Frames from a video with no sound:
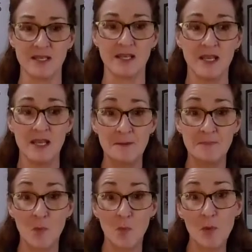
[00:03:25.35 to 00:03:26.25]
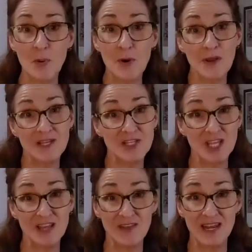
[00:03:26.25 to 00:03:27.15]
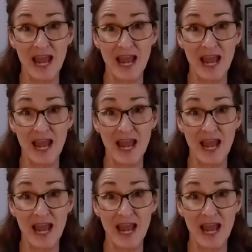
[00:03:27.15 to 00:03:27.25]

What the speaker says: And we're pretty much given an